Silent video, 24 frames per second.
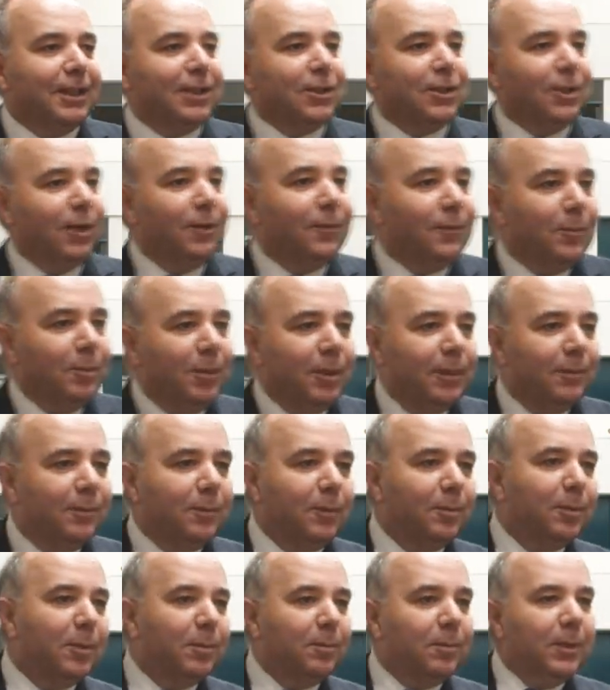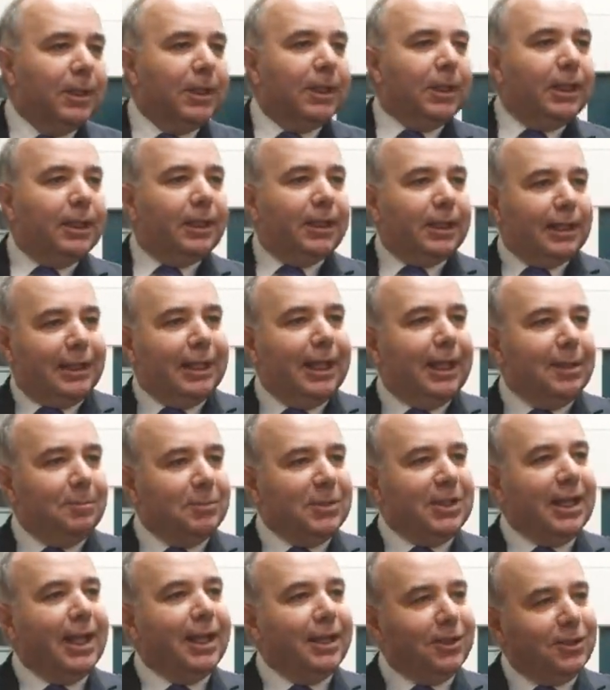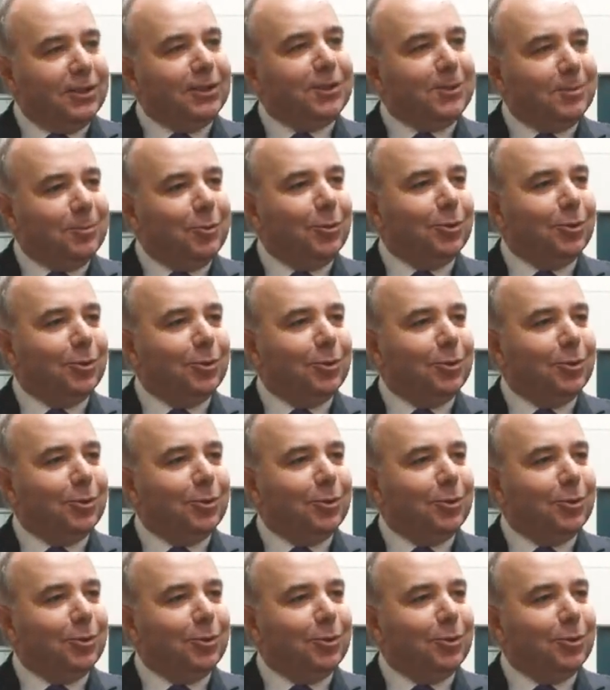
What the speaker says: So from the claims agent's